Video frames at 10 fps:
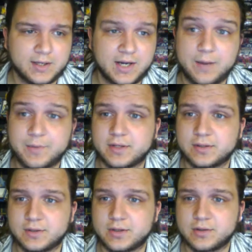
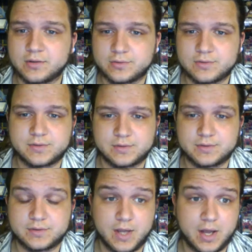Comment,
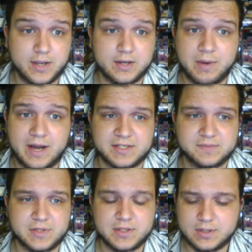
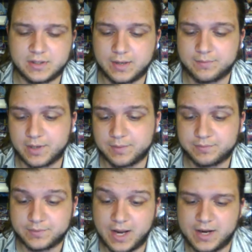inbox me. But I'm
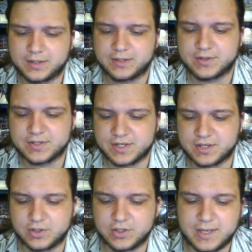kind of curious on
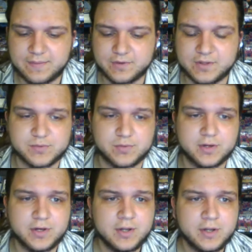a good name for this
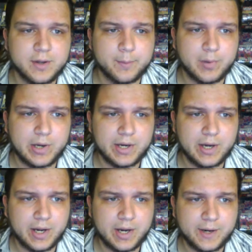one. But
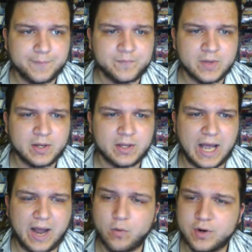
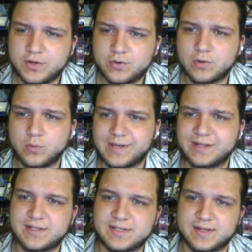I want to do a
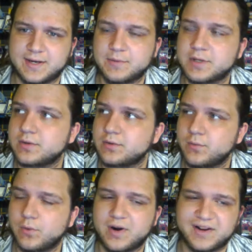weekly segment
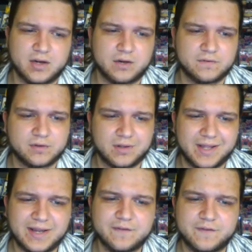where I cover
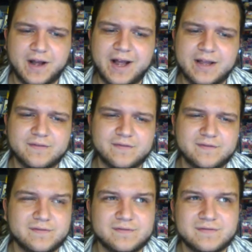like
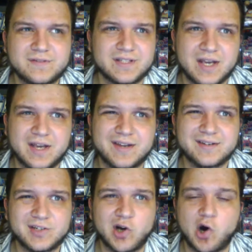5 to
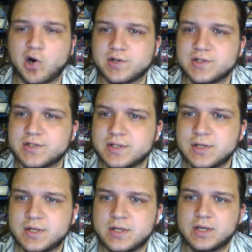10 cards
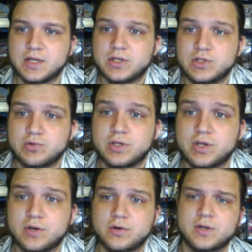in
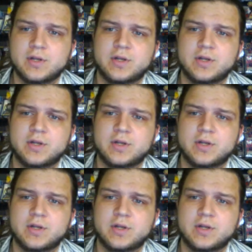Yu-Gi-Oh!